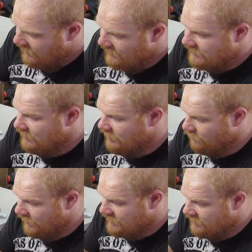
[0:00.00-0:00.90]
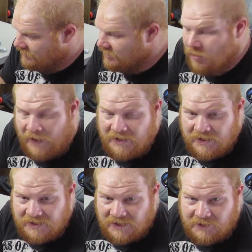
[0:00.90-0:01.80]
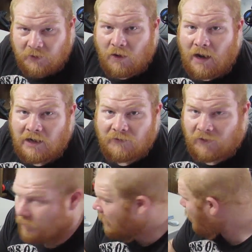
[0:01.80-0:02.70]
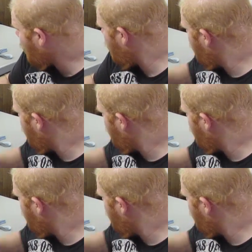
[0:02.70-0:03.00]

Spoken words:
until you reach the 2 inches that's required for a pommel.